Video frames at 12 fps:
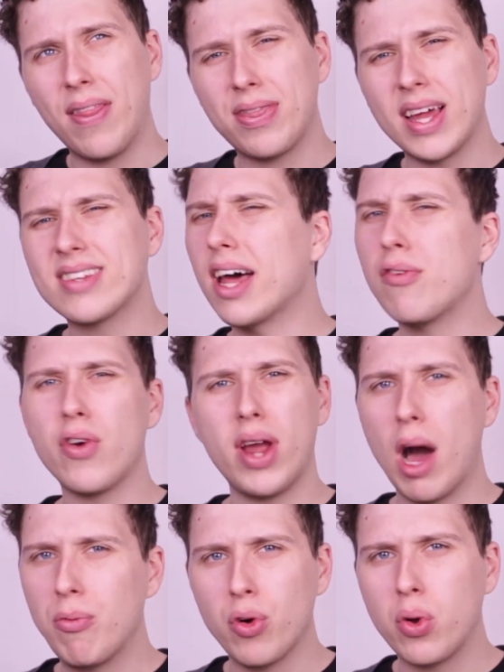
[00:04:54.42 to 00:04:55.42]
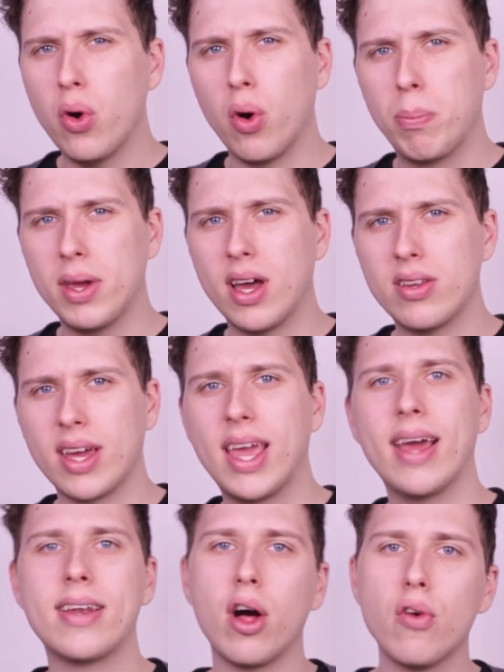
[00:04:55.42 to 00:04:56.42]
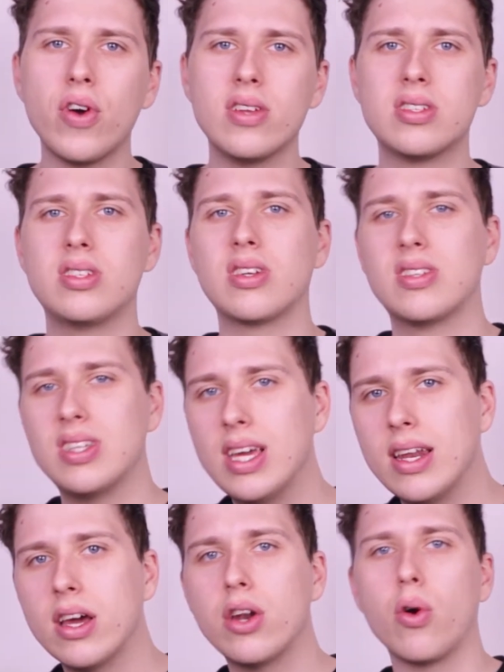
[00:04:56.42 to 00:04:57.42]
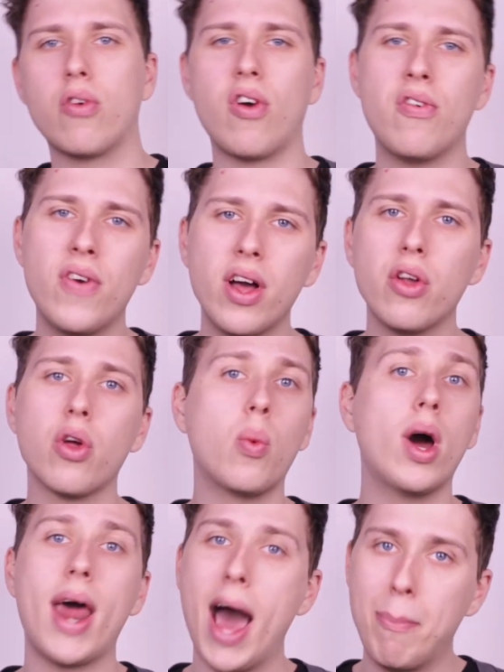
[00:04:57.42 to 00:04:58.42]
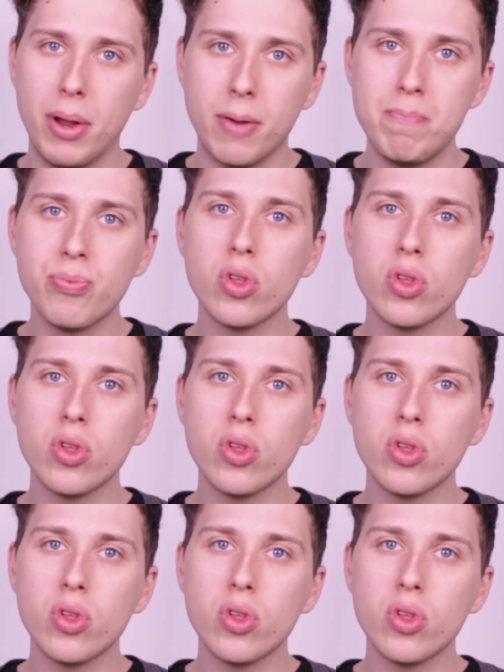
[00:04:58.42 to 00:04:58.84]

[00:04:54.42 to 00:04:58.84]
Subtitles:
That's not a very helpful goal because I can't tell if I succeeded or if I failed or what happened.